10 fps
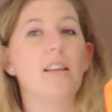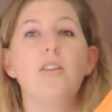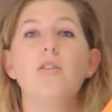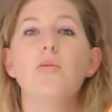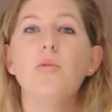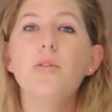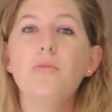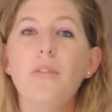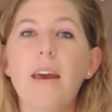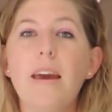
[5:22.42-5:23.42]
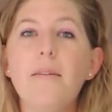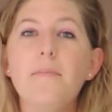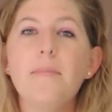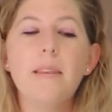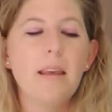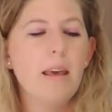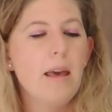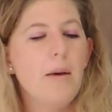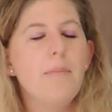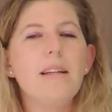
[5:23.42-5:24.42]
in your roof there.
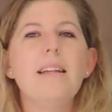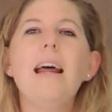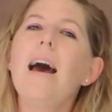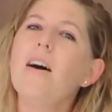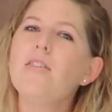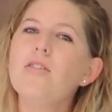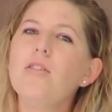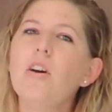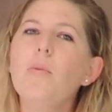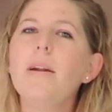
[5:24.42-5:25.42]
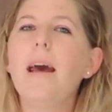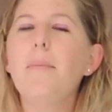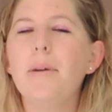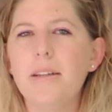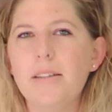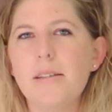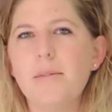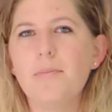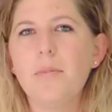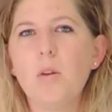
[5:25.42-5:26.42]
But now, do you know what
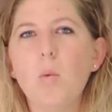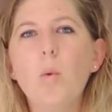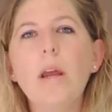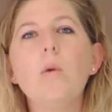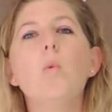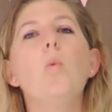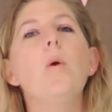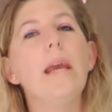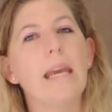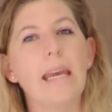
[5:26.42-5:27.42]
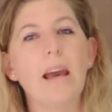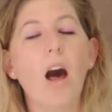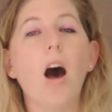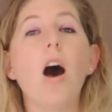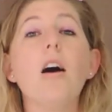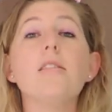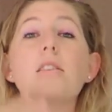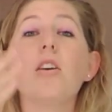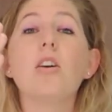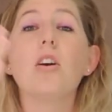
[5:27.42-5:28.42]
happens? When we
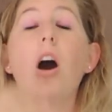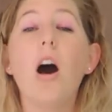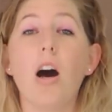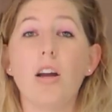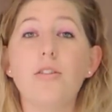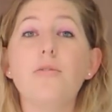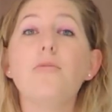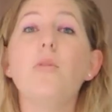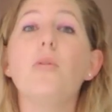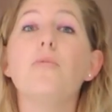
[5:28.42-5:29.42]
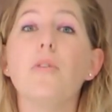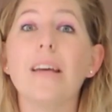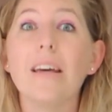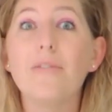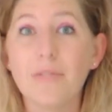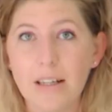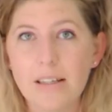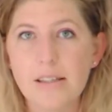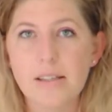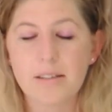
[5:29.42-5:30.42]
ask God for
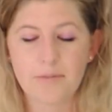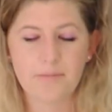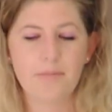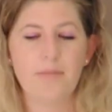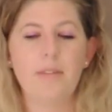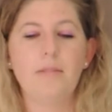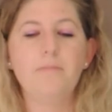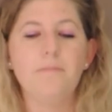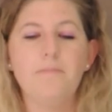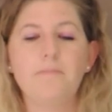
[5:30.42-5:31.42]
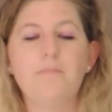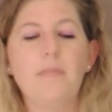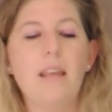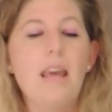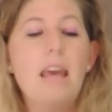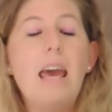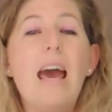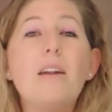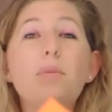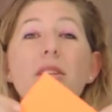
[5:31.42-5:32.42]
forgiveness, hmm,
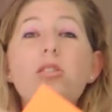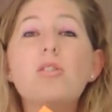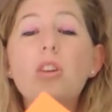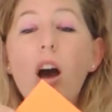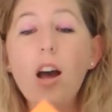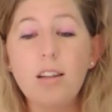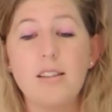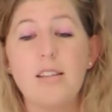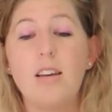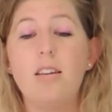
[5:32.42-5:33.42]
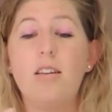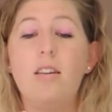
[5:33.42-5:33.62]
and we start